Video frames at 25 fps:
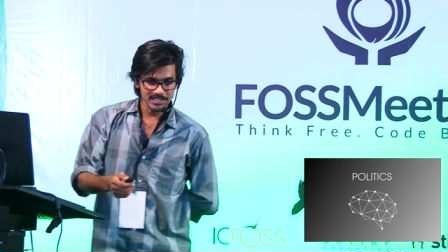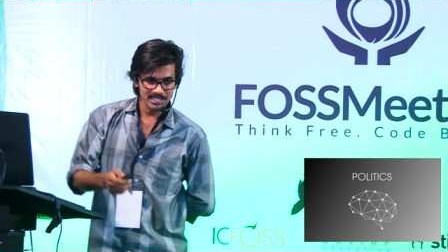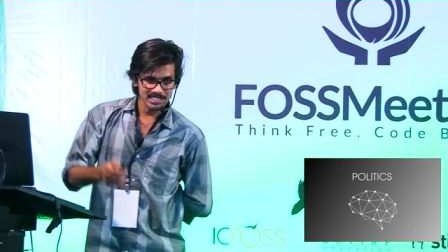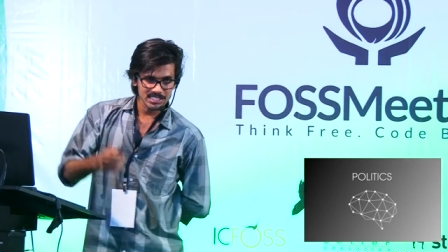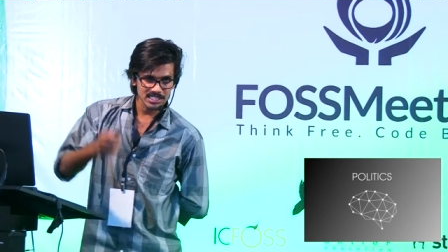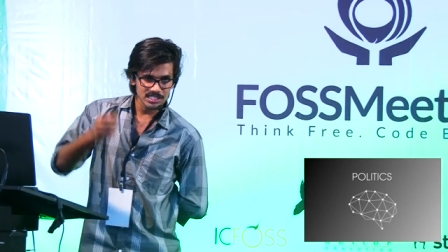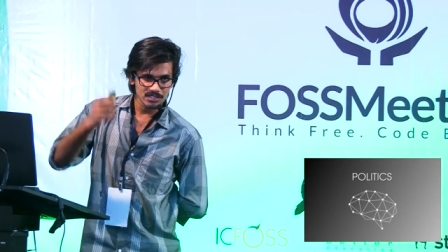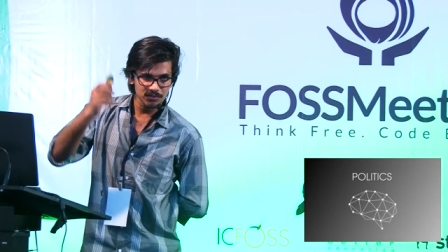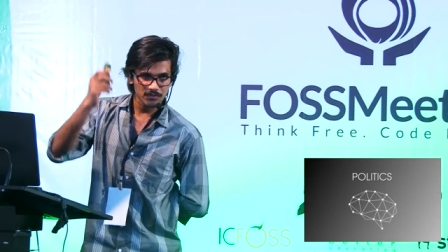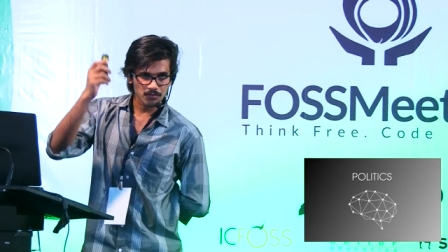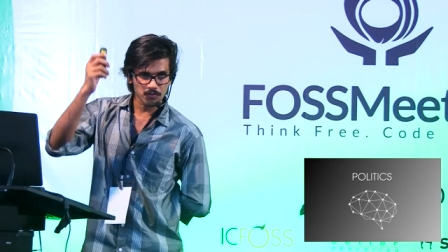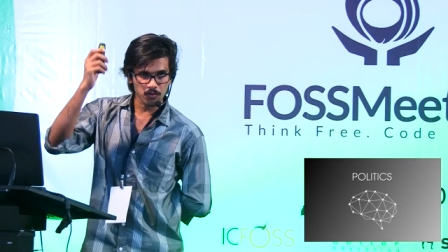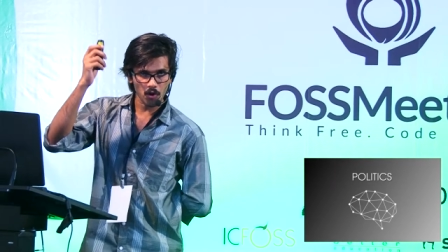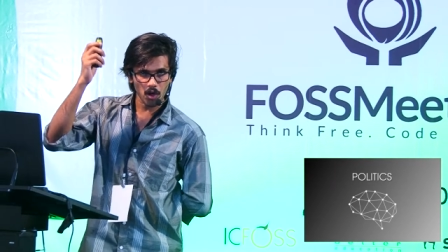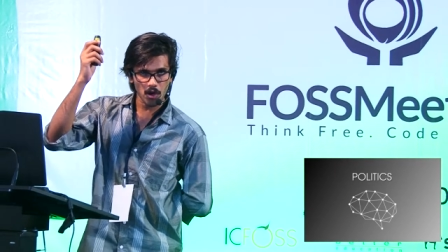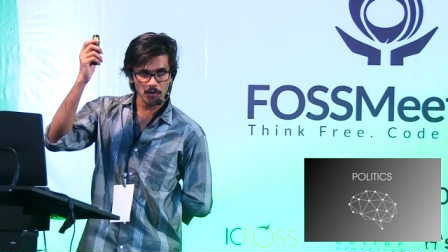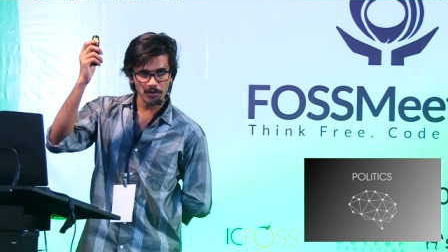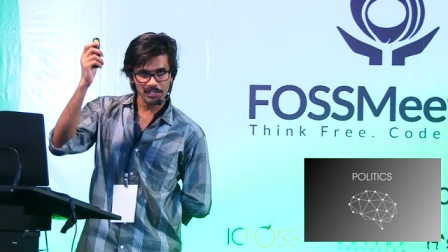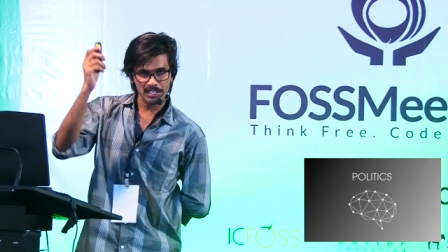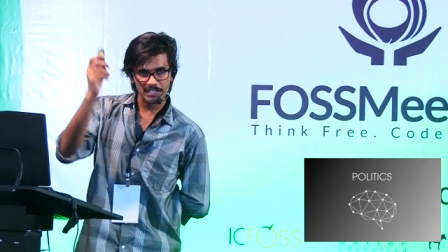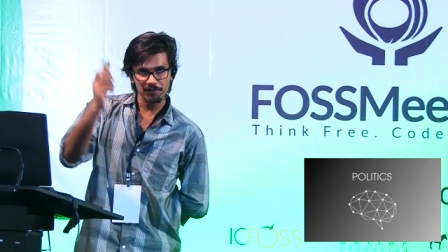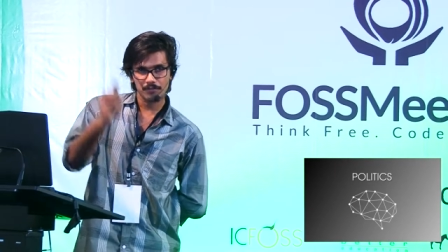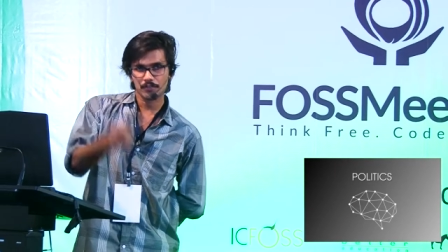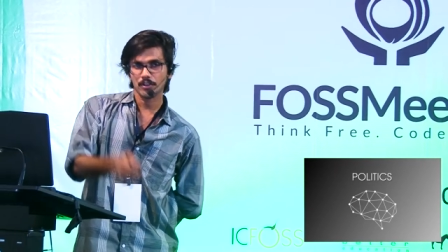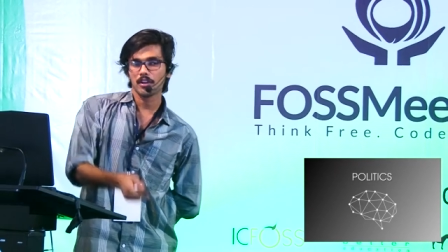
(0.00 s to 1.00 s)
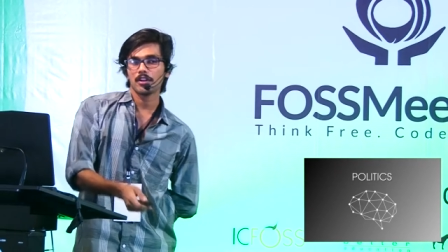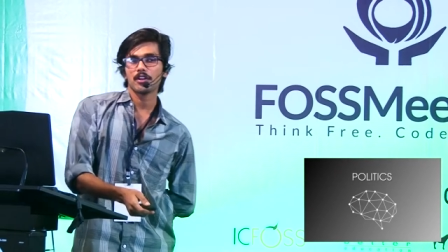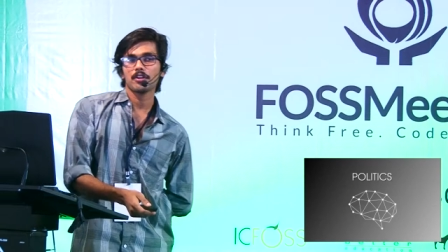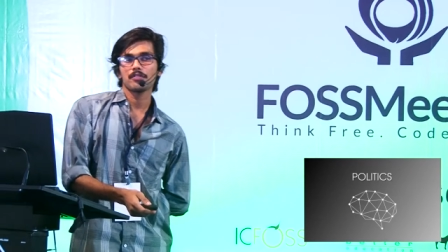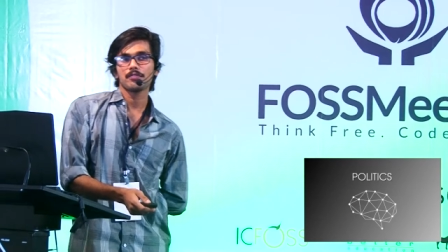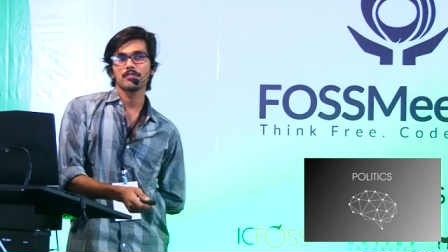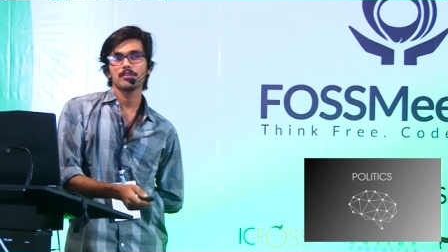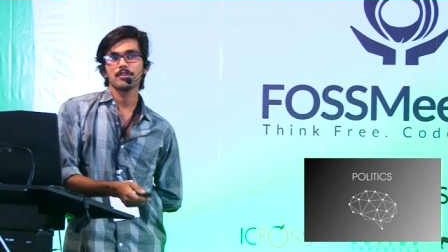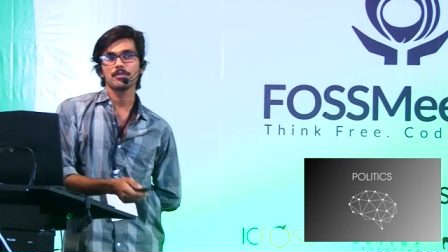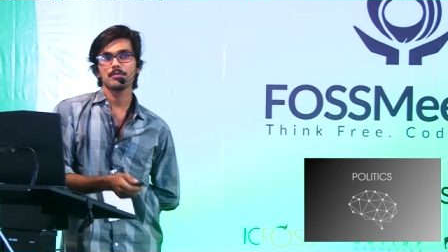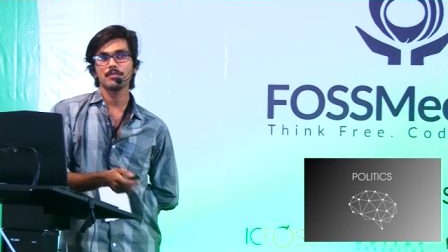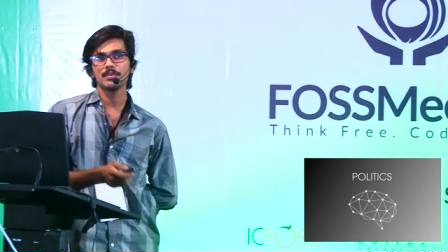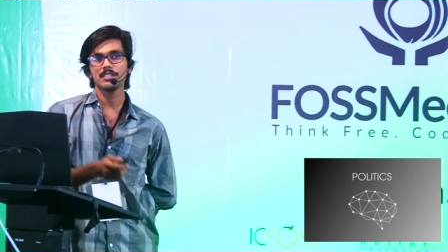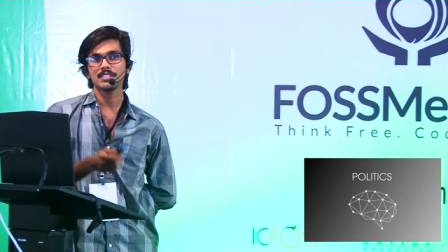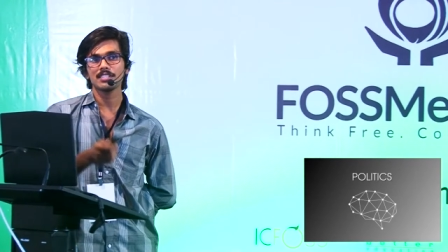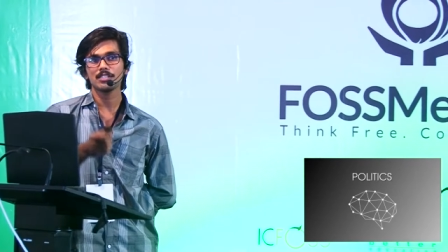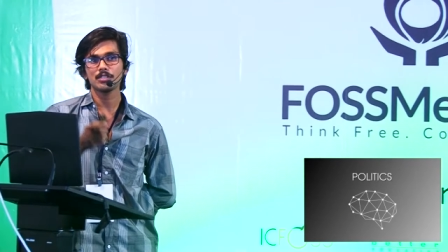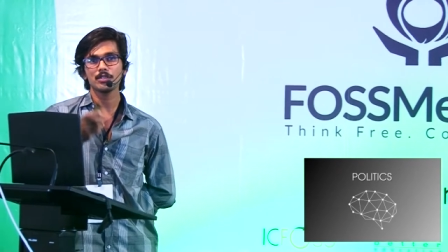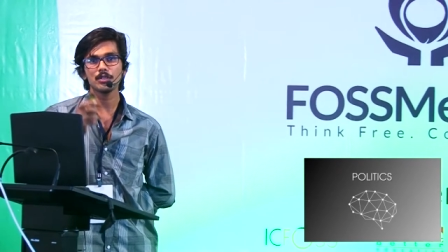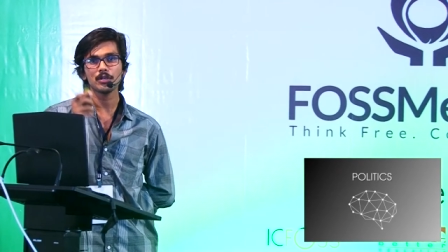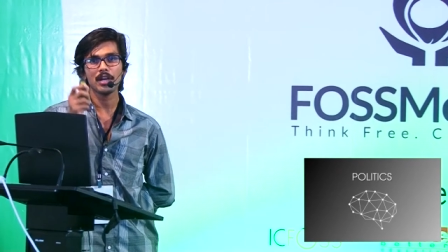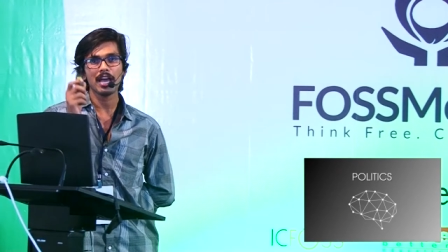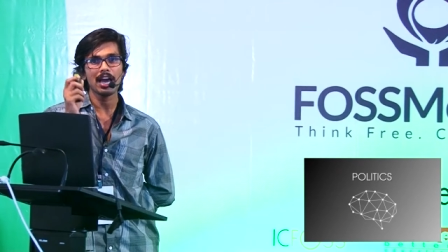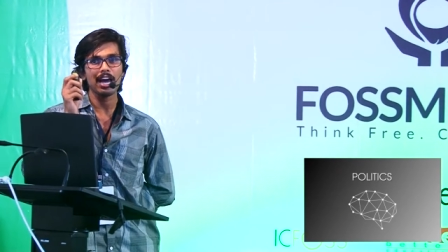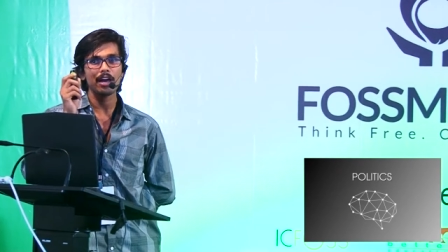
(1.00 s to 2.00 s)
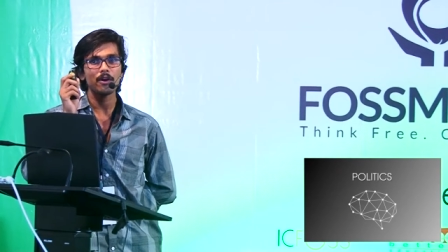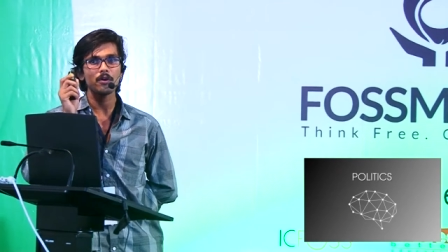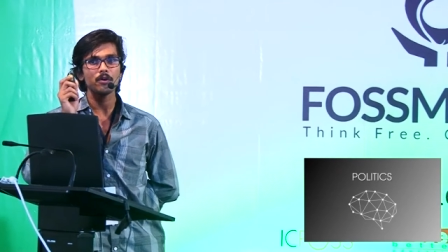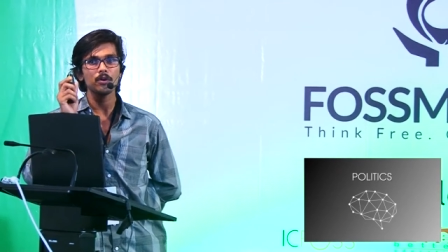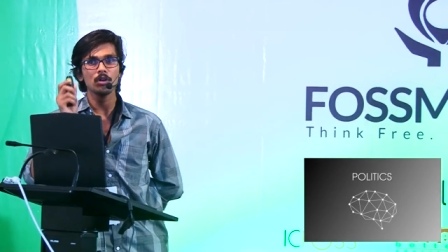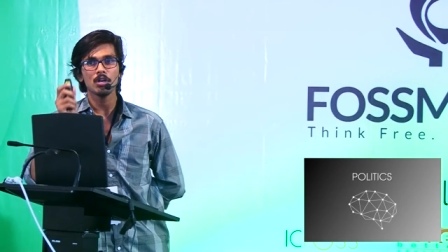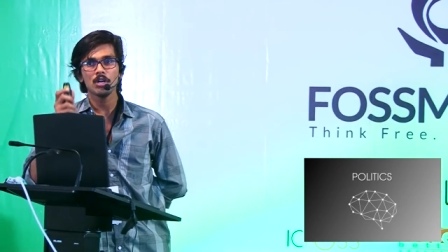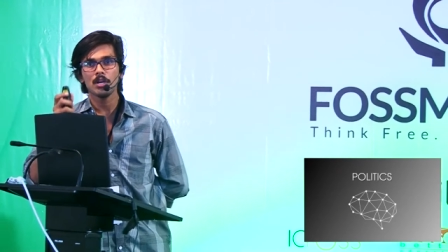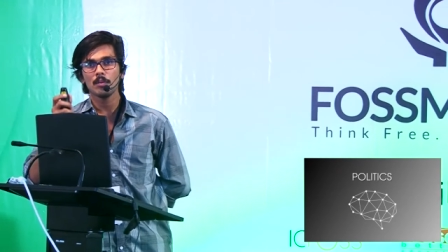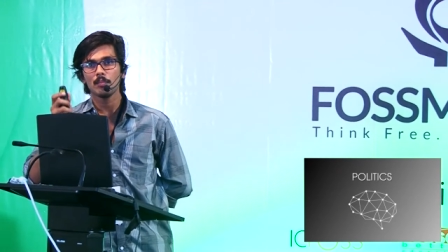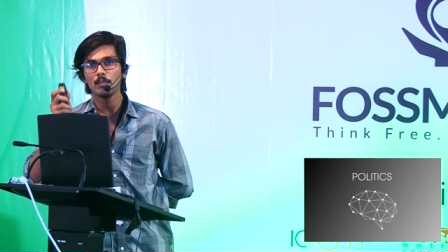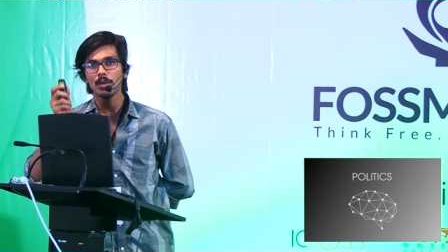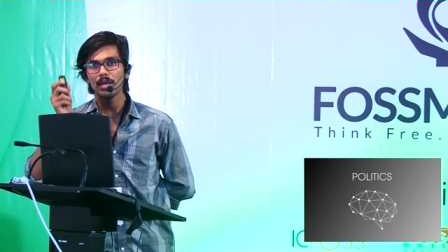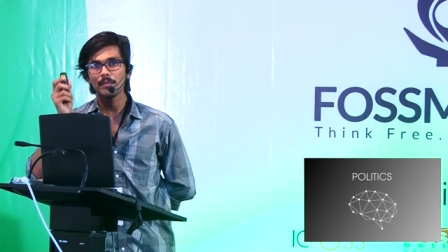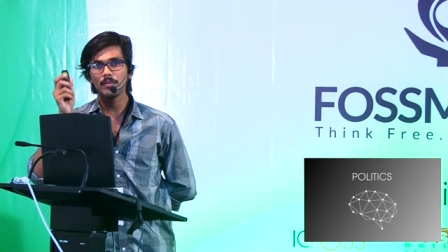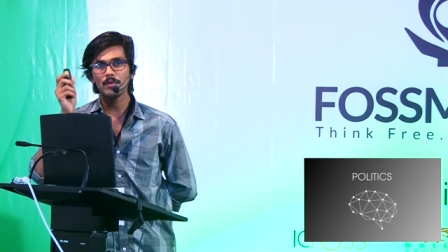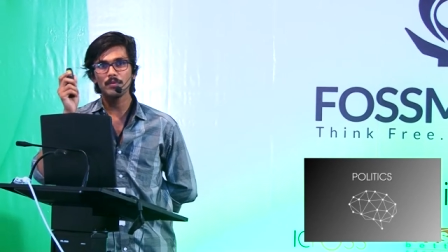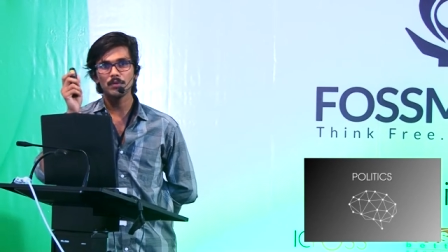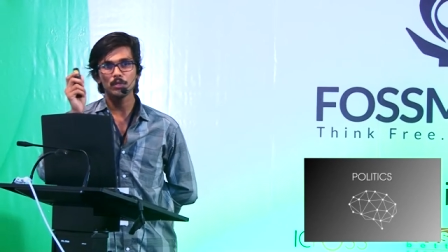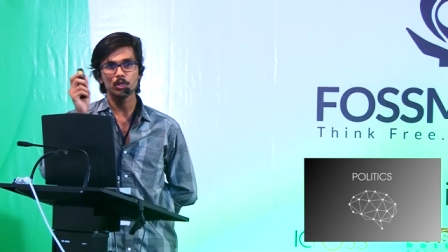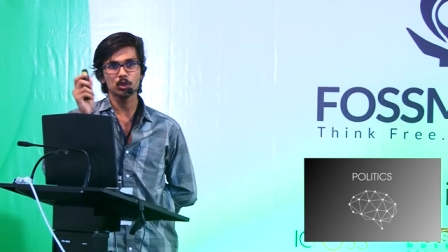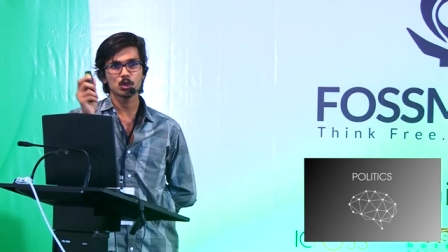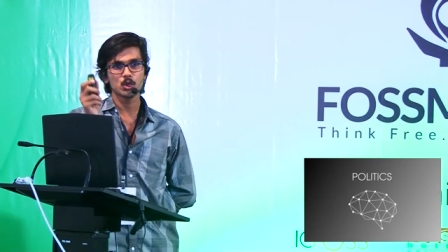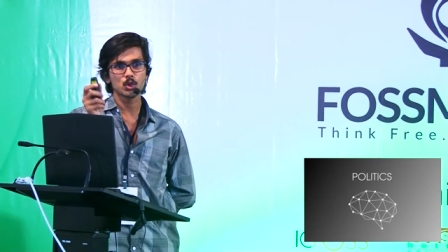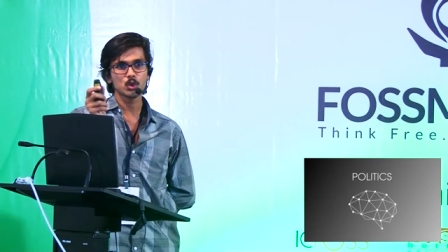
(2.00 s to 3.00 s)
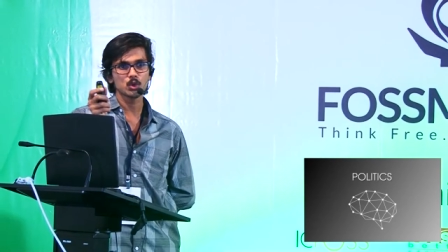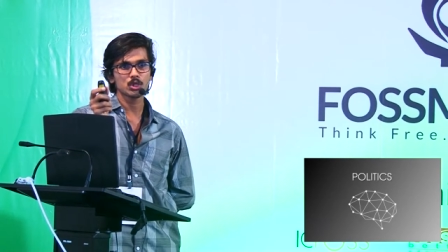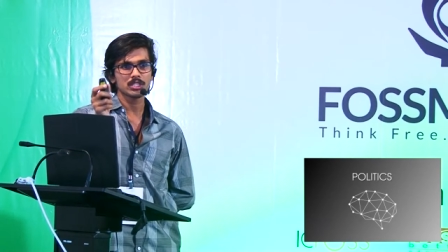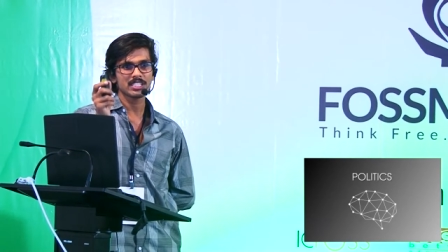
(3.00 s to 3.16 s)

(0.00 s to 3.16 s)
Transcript: is flowing in front of you. It means you have maybe two,